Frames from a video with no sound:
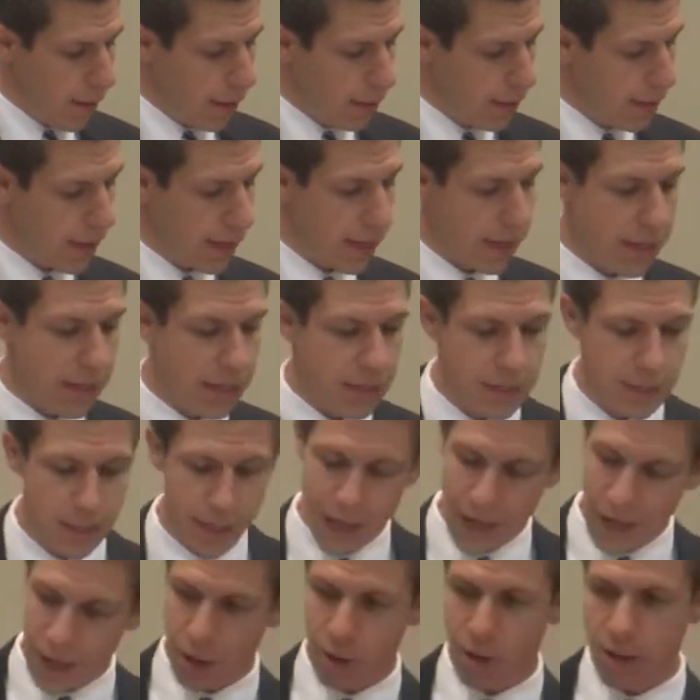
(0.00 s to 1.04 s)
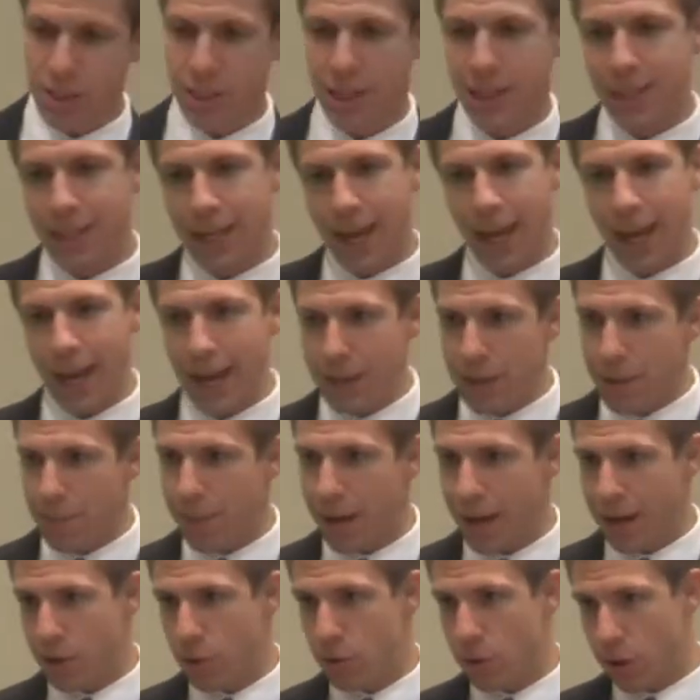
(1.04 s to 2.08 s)
That it is the heretic and the
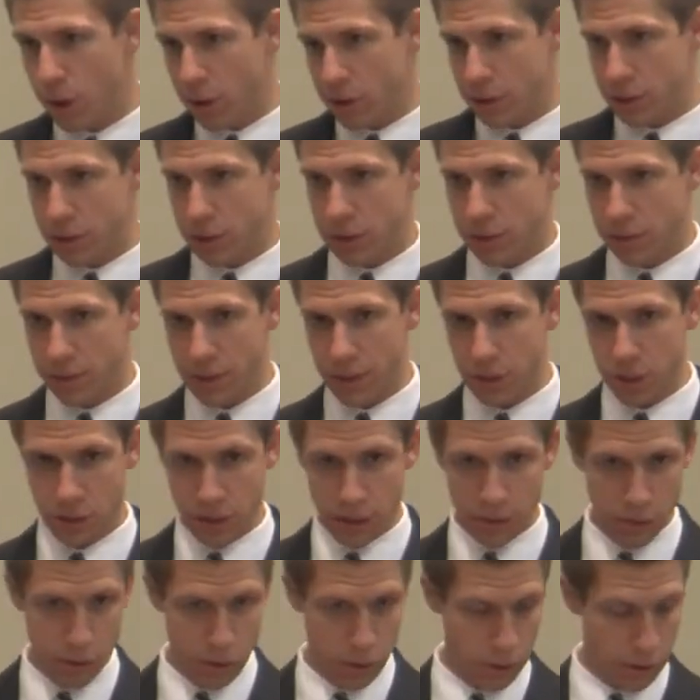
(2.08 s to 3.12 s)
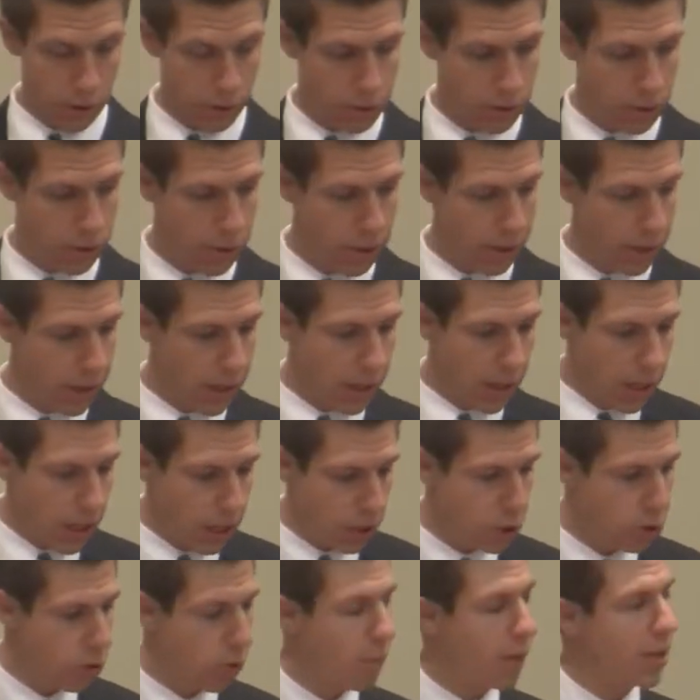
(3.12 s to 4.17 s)
man who causes division in the church
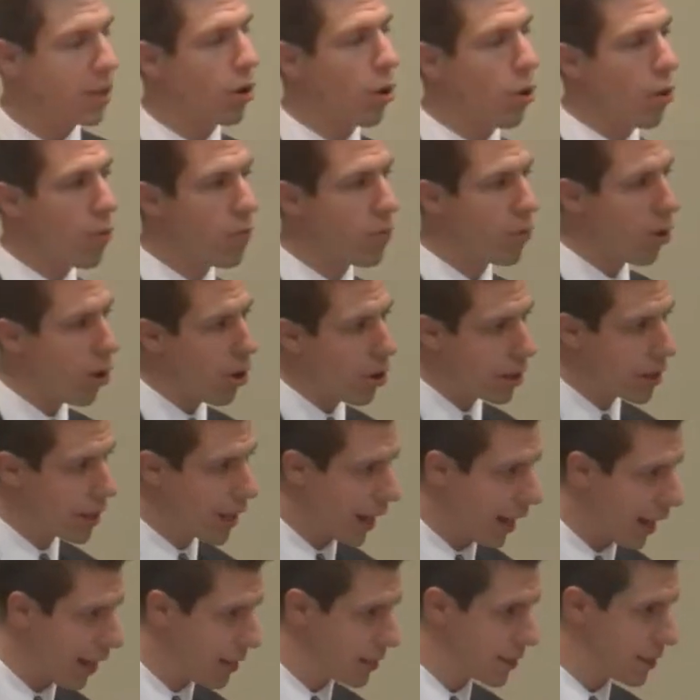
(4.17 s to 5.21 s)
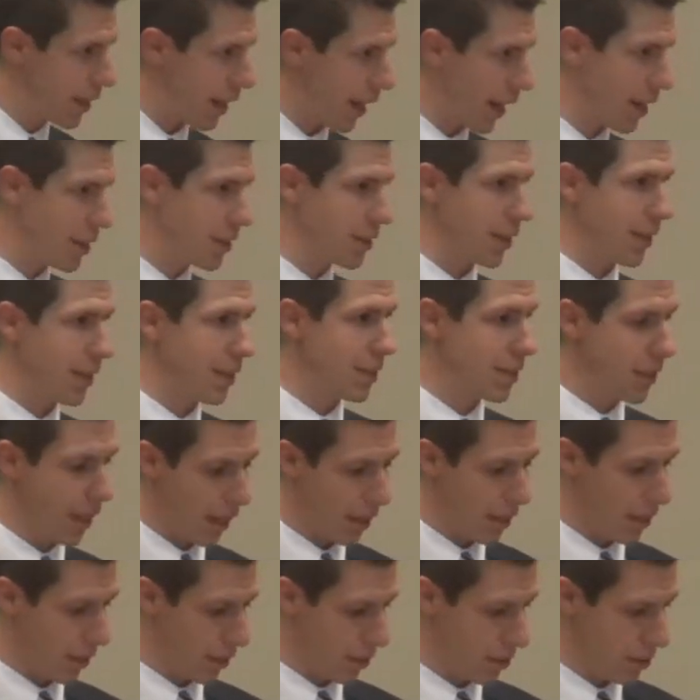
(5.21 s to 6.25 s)
is shown by the overall context in
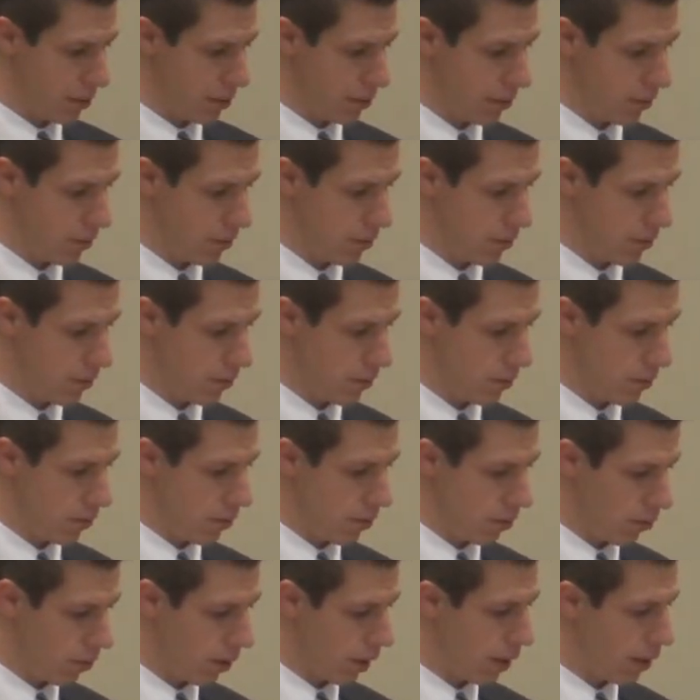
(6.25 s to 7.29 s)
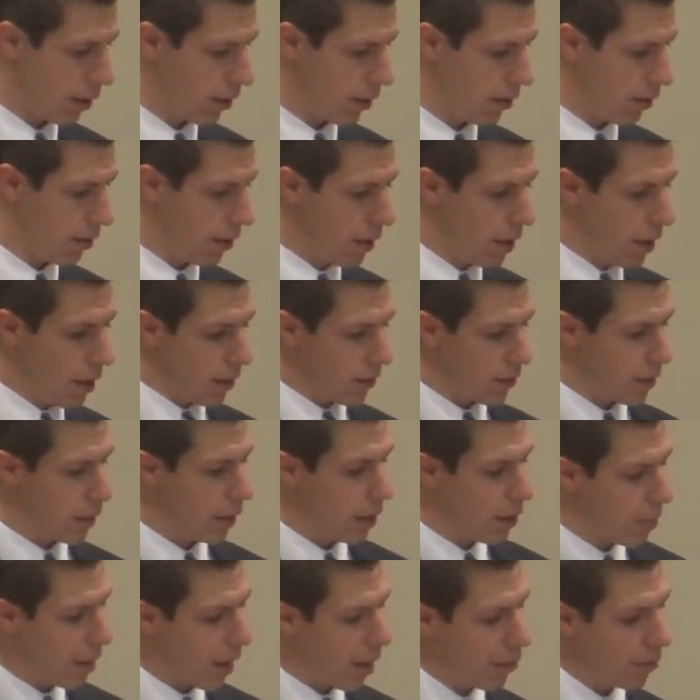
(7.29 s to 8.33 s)
Titus. Okay?
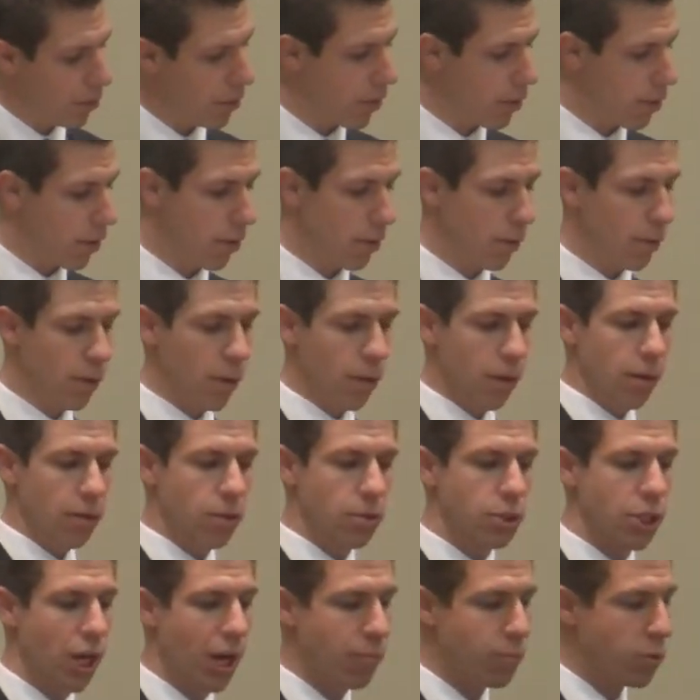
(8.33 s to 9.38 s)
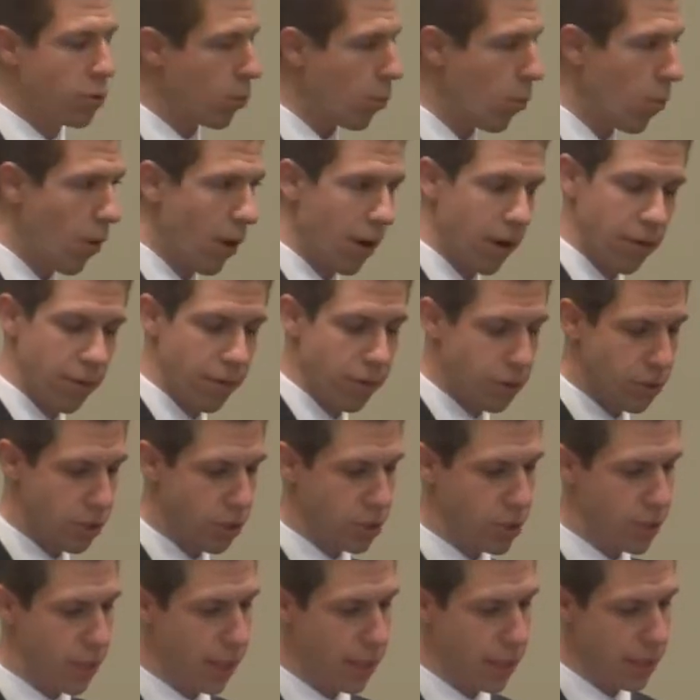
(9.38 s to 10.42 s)
Think about chapter 1,
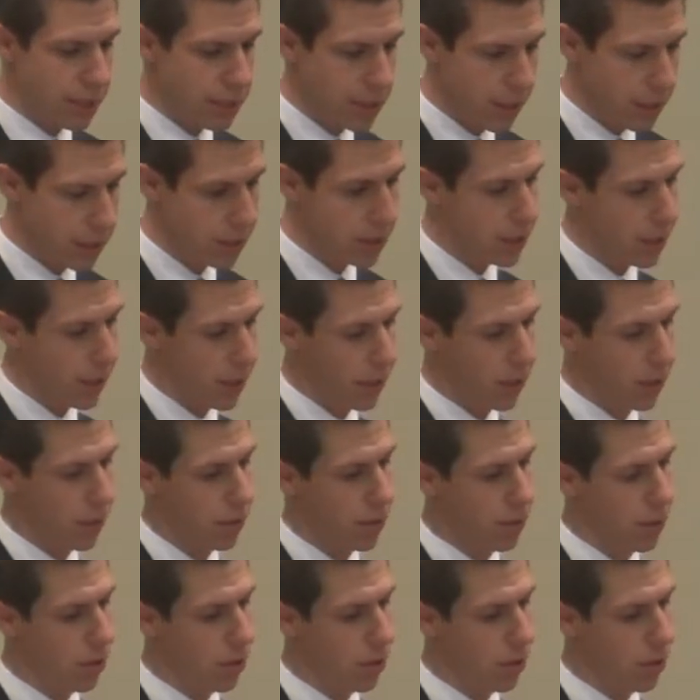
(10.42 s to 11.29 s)
verses 10 to 16.